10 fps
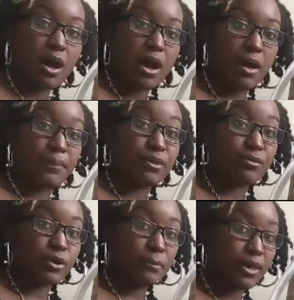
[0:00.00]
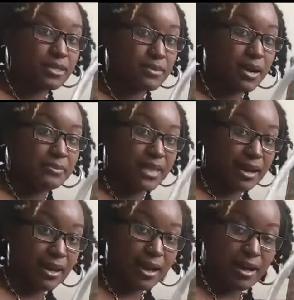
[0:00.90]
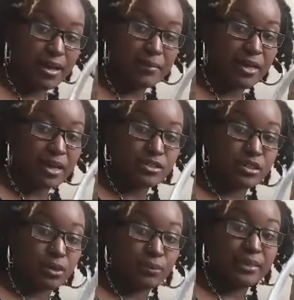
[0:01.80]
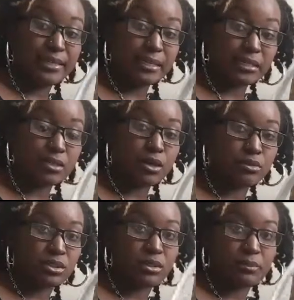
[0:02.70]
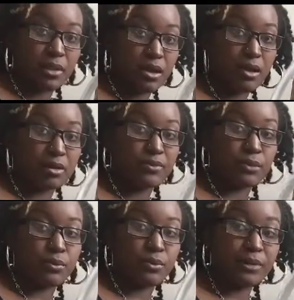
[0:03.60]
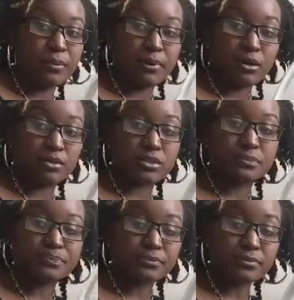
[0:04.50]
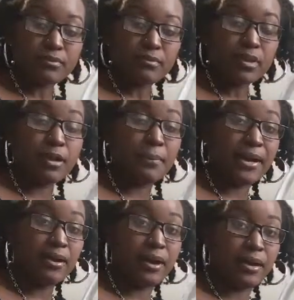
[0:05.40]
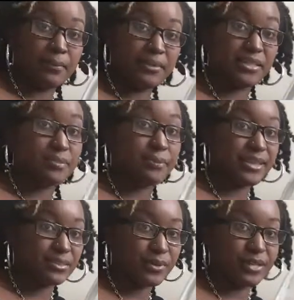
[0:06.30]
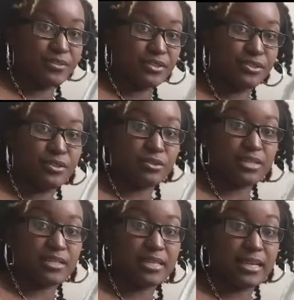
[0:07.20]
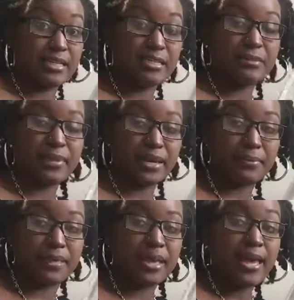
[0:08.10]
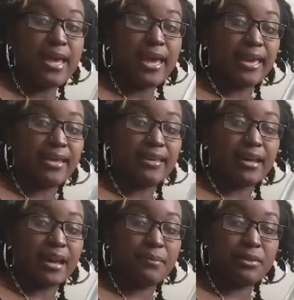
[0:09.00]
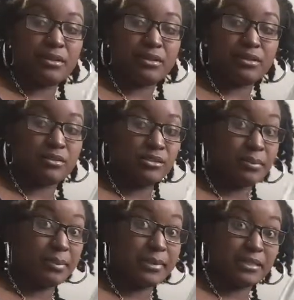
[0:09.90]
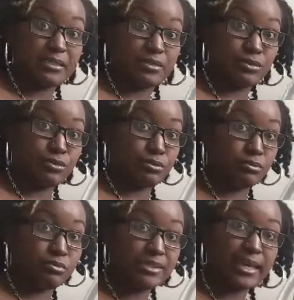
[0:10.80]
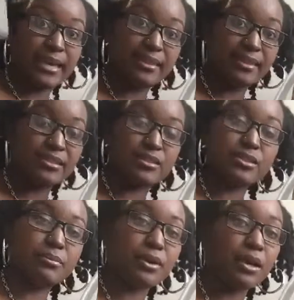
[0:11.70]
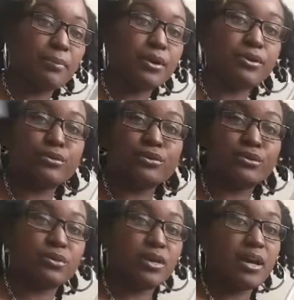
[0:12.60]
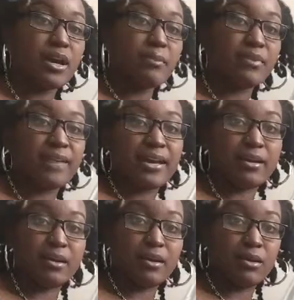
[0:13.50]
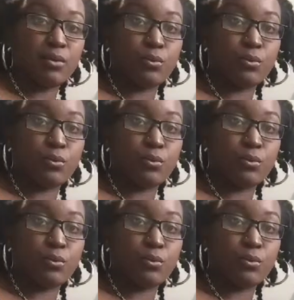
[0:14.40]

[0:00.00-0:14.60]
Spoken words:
therealbossmom.com. So please go to the blog. There will be a post about this best way of introducing solids to baby, and I'm going to try my best to scan this to the blog post or provide a